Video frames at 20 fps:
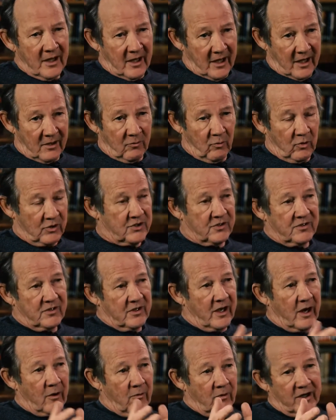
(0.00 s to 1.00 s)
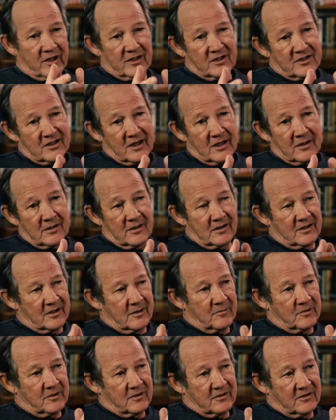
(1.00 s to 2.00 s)
and which they were
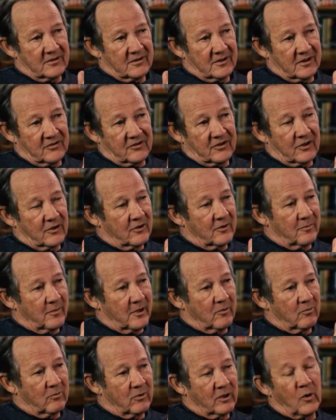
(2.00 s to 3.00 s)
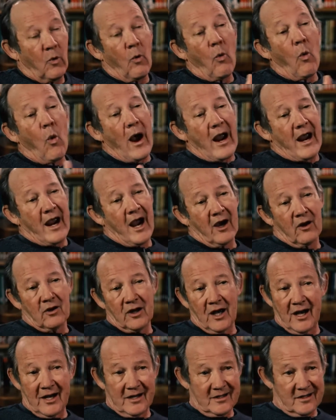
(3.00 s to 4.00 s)
considered to be really way
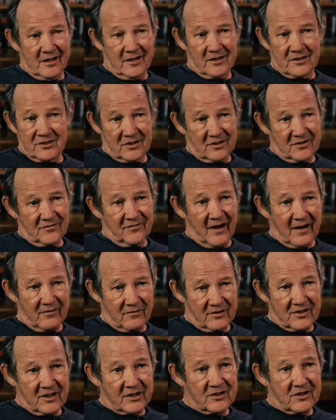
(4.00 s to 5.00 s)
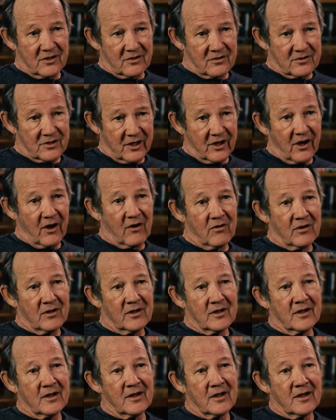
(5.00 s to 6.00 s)
out ideas just 5 or 6 years ago.
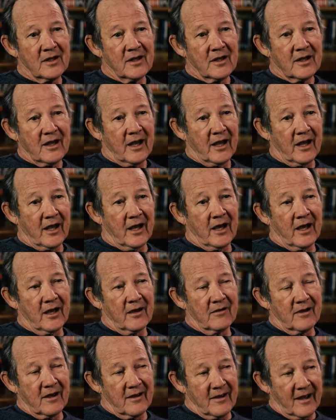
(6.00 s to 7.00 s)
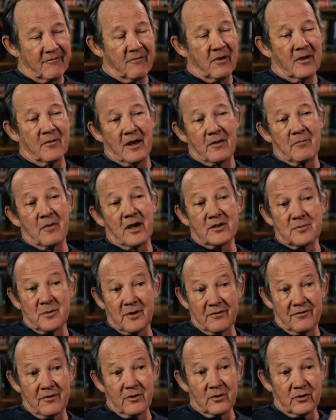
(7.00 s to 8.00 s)
That makes
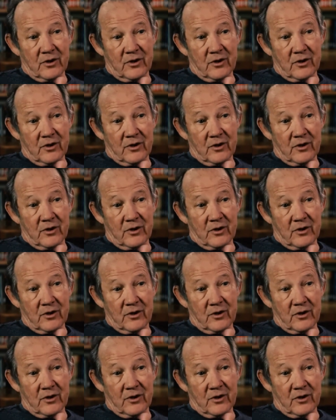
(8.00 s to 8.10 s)
me feel